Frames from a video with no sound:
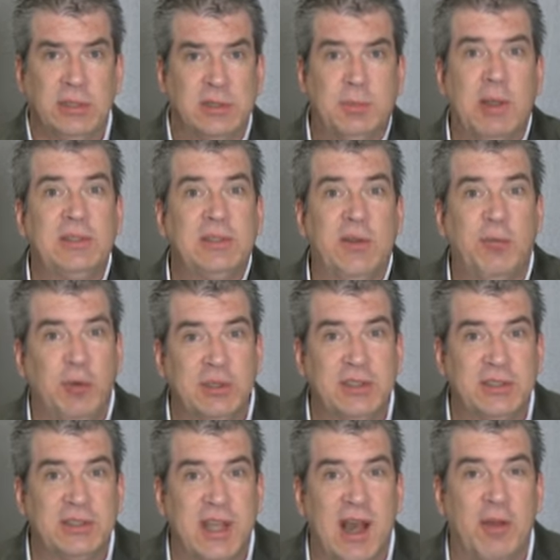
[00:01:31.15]
especially if we
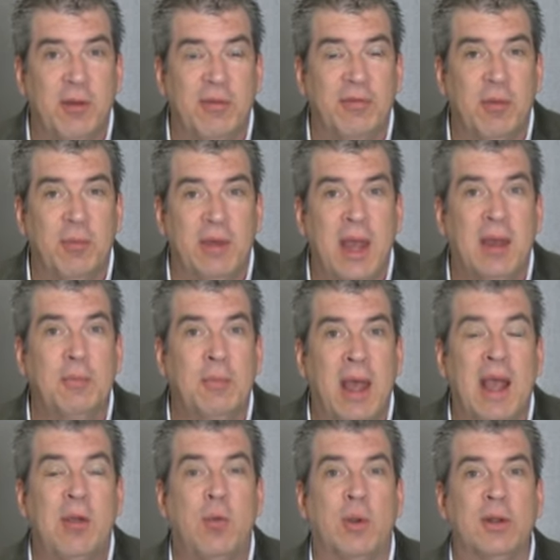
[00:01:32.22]
just counted from 10
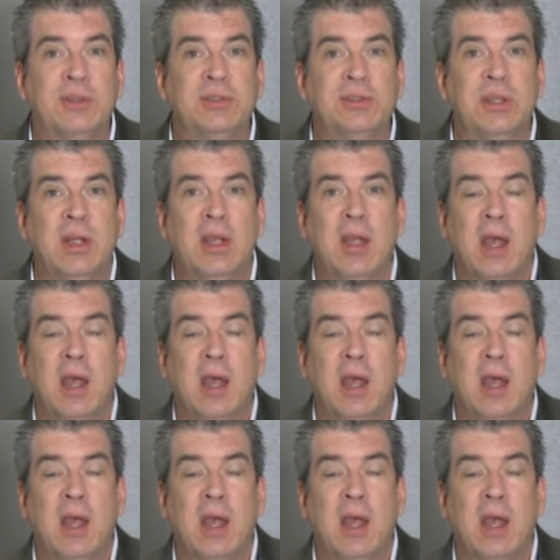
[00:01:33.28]
backwards,